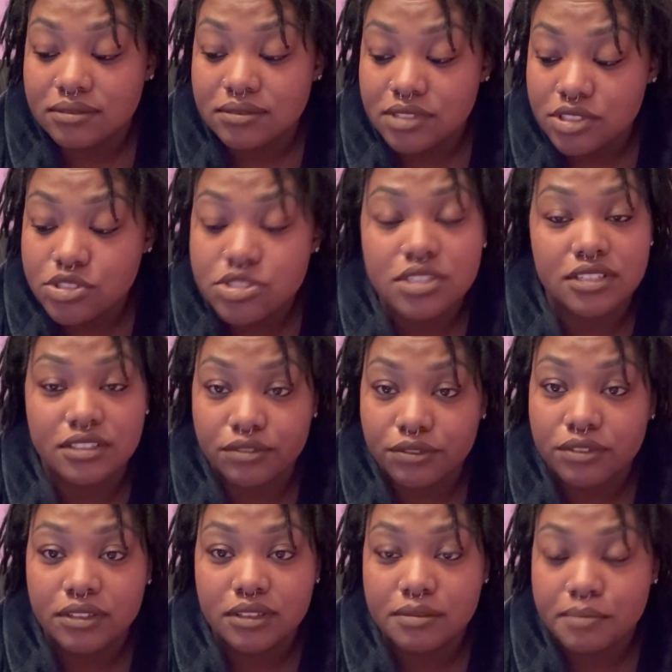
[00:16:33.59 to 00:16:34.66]
You should have,
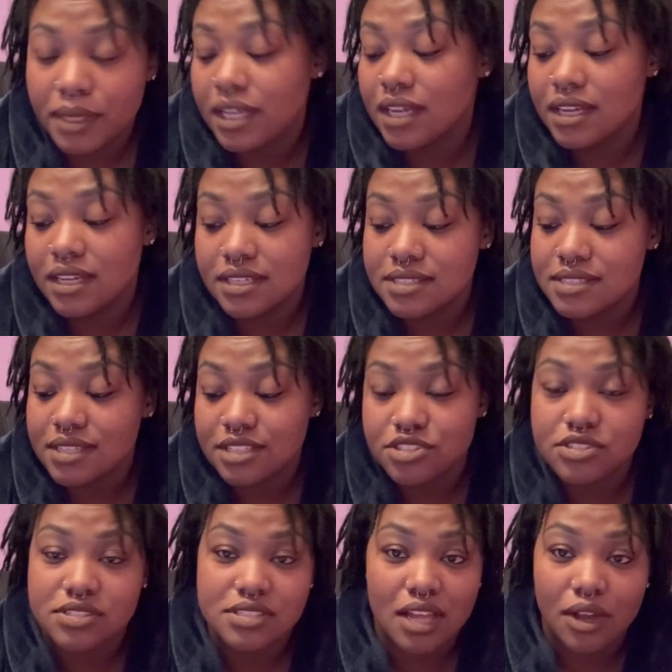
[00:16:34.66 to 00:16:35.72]
because that's
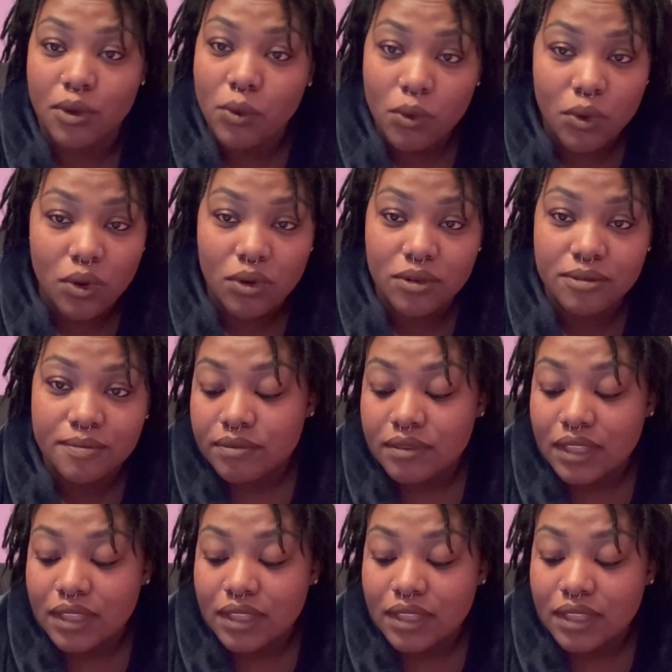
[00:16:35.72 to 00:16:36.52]
just not cool.